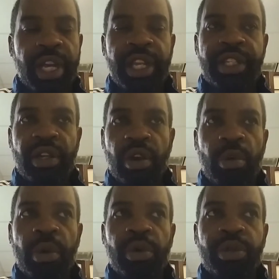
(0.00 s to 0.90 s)
It's
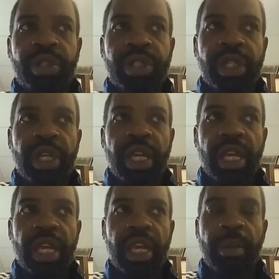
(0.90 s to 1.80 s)
almost
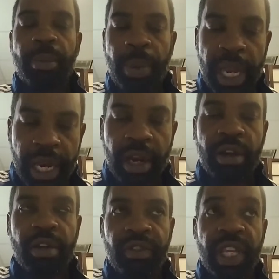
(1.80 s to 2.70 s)

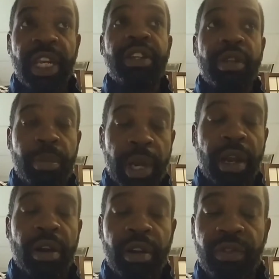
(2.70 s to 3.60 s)
imperative, it is
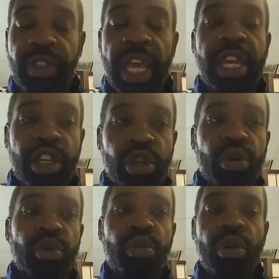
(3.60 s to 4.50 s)
imperative that
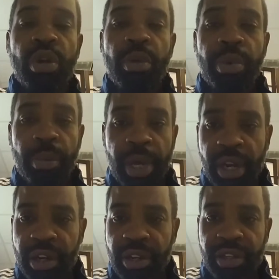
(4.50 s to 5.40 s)
you
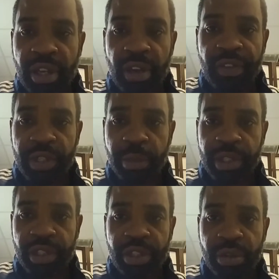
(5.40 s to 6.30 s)
prepare yourself as
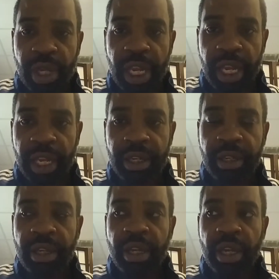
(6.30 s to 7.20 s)
much as you can
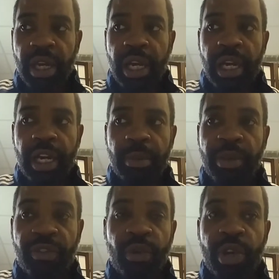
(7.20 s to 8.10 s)

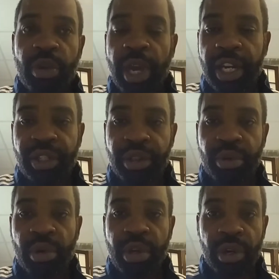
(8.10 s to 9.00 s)
before you actually
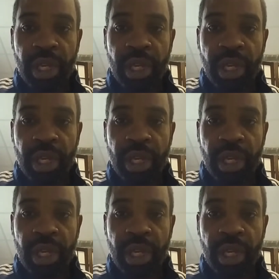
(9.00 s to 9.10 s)
throw your